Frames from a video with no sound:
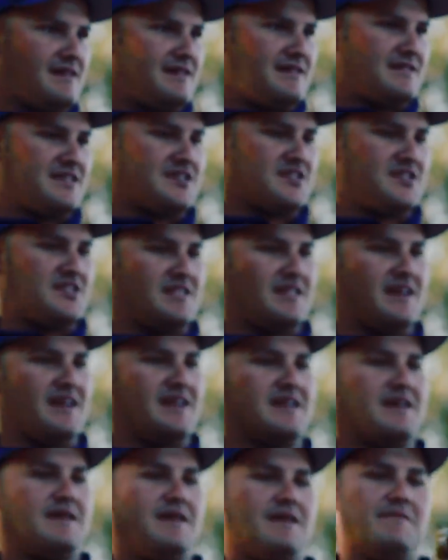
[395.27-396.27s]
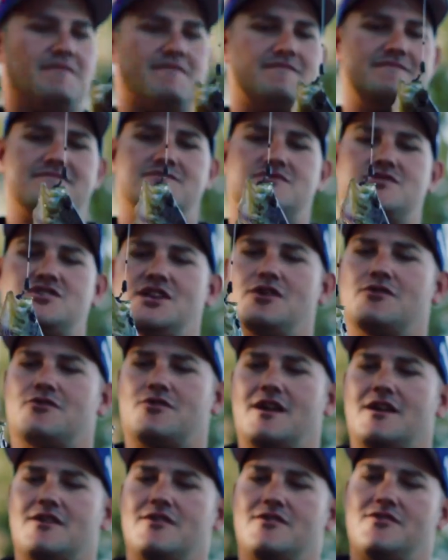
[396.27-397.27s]
that I've lived life to the fullest
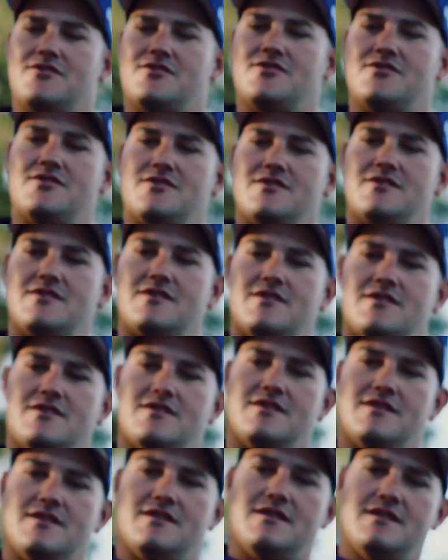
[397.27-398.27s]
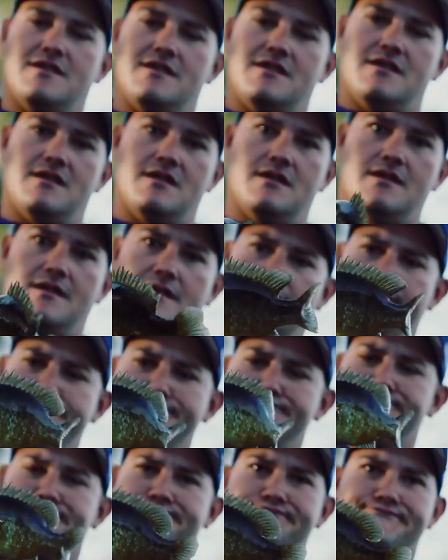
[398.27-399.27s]
here and shared the
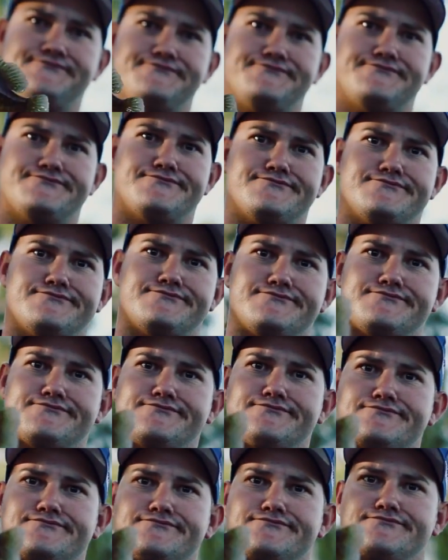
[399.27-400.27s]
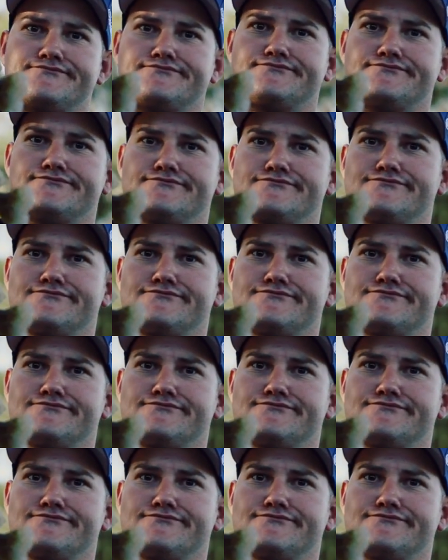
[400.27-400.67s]
gospel with every person that I could share with.